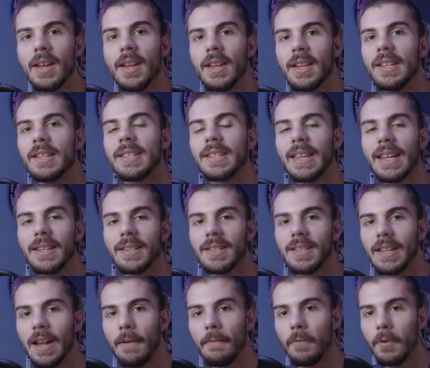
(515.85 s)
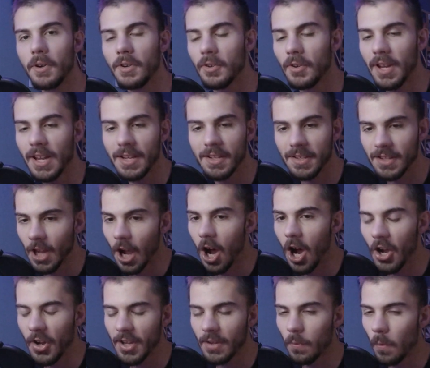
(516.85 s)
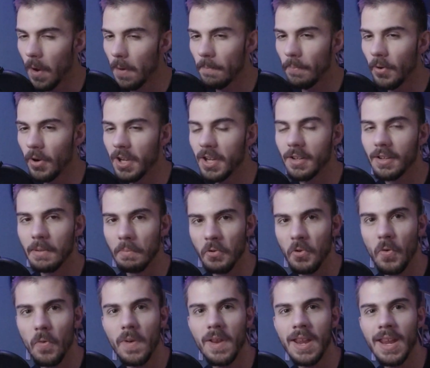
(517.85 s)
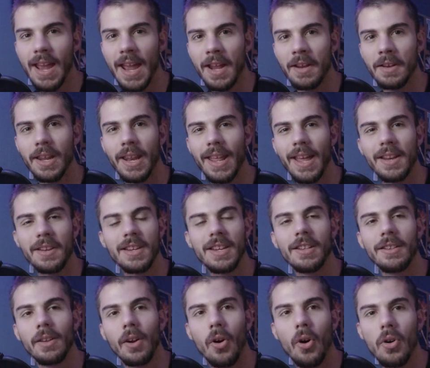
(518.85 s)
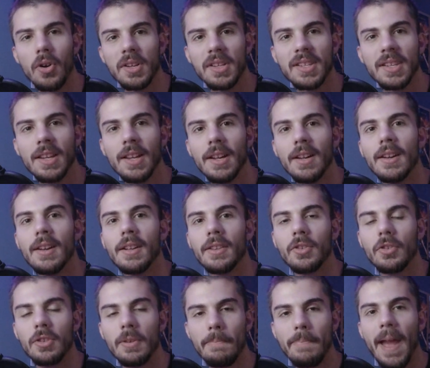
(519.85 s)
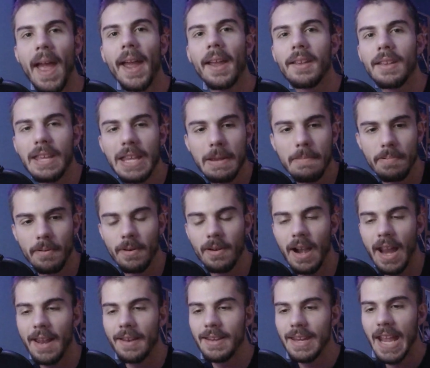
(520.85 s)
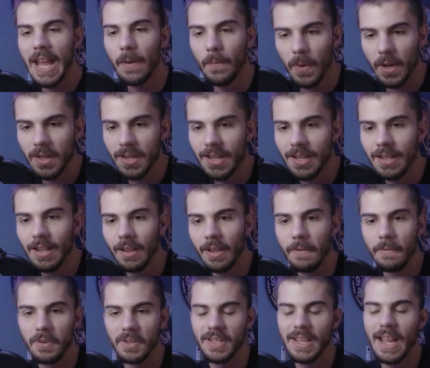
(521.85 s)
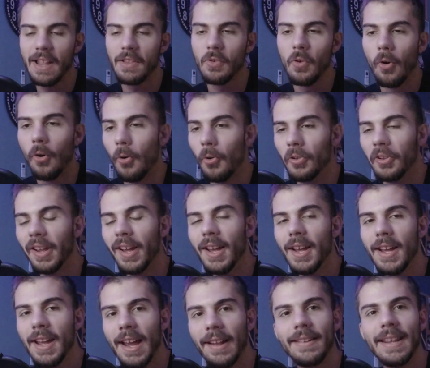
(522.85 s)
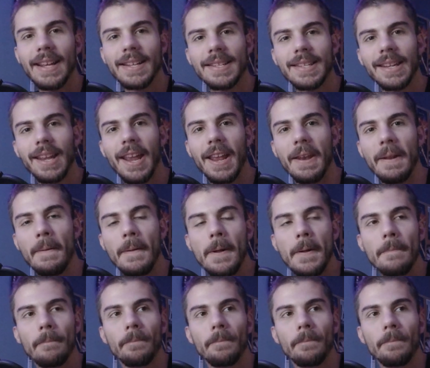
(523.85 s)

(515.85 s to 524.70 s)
He says some word to his dog at one point in the movie, and then he talks to the bank keeper at the end when he delivers that gold. And that's it.